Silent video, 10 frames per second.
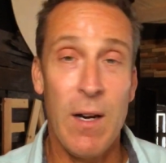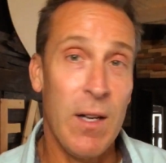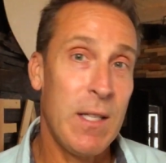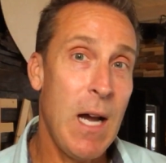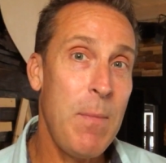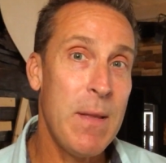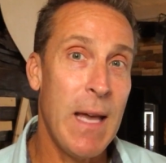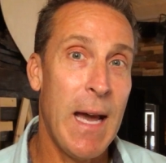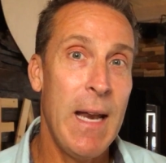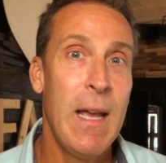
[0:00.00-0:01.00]
And on top of
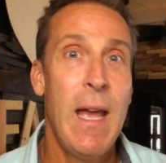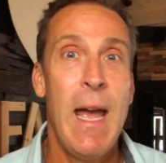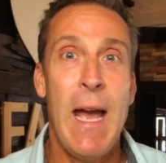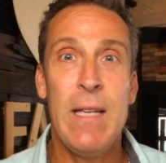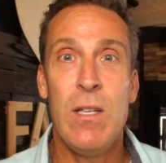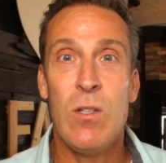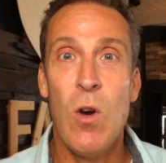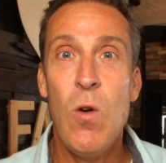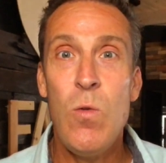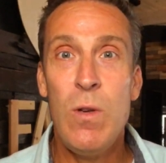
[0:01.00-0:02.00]
that, has its
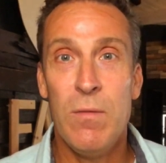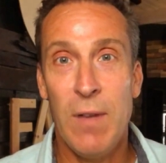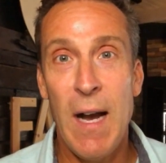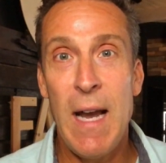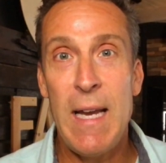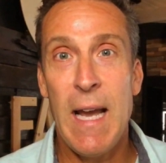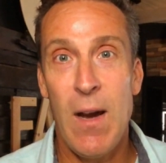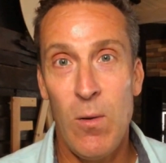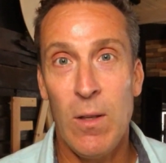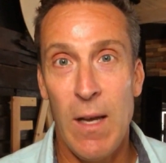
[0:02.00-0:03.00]
own divine
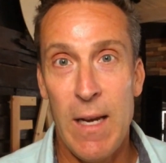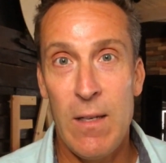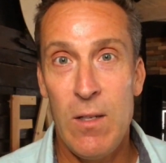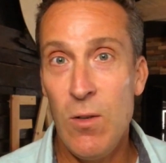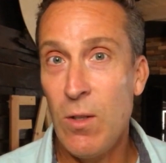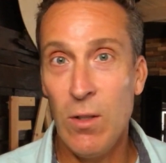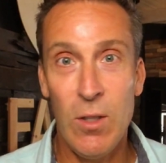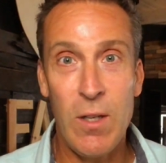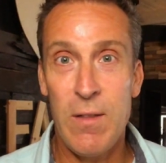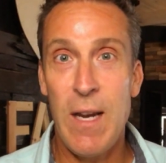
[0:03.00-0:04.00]
outline. You can
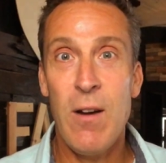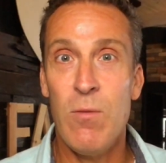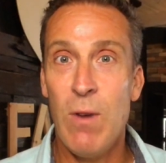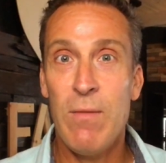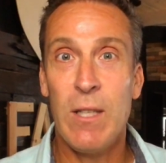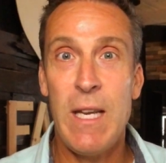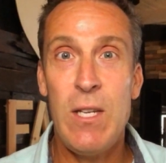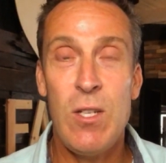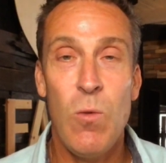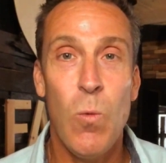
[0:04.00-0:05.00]
look there in
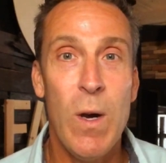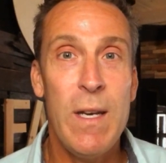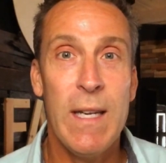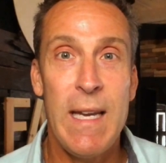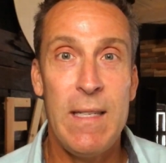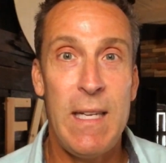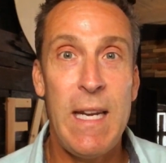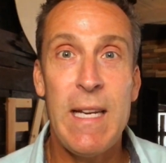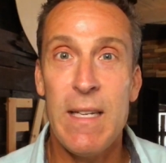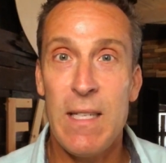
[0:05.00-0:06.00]
Revelation
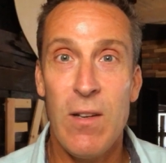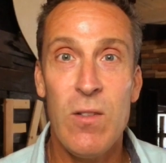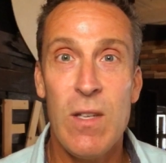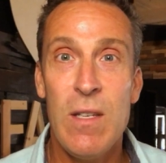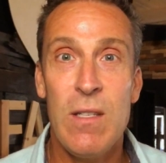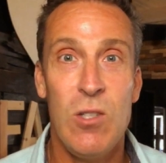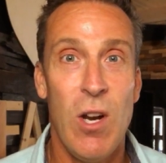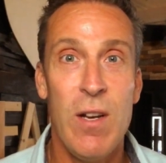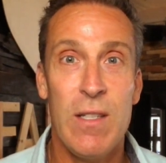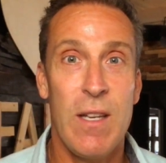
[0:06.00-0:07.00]
1:19. It tells us
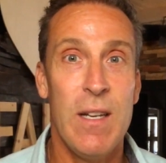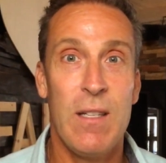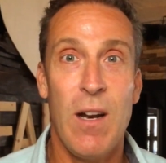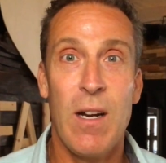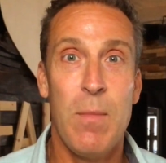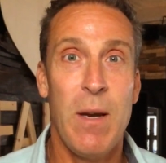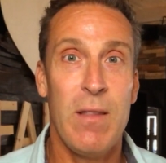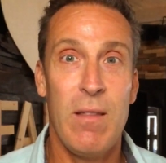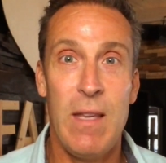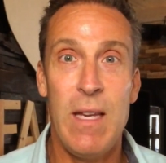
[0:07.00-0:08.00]
John is going to talk about
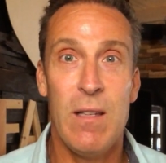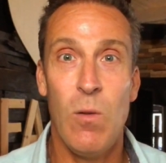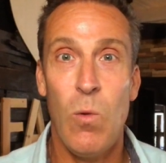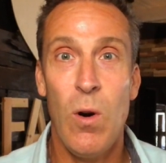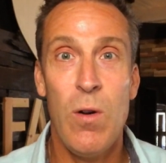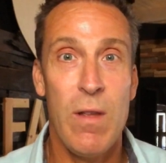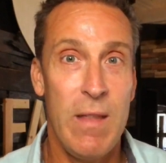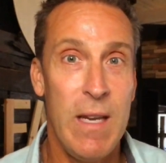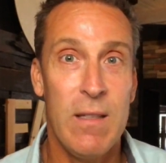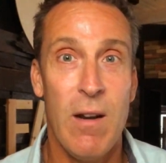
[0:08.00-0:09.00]
the things that were, the
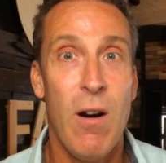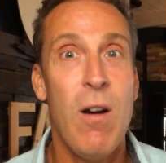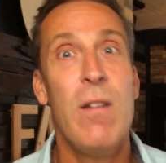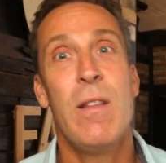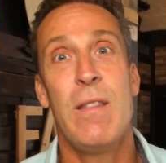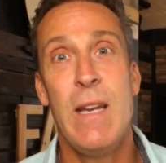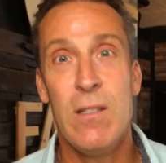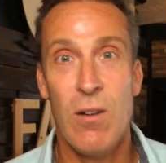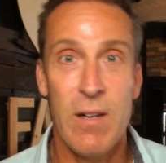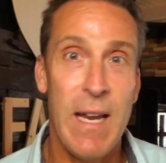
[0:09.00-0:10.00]
things that are, and the
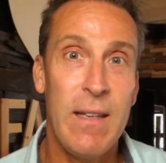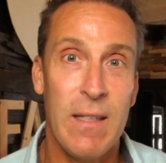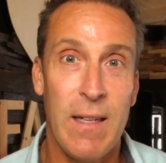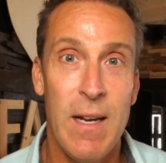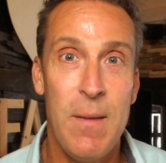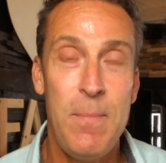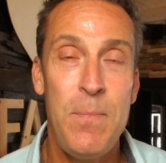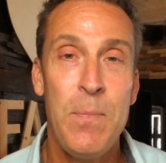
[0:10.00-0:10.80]
things that are yet to come.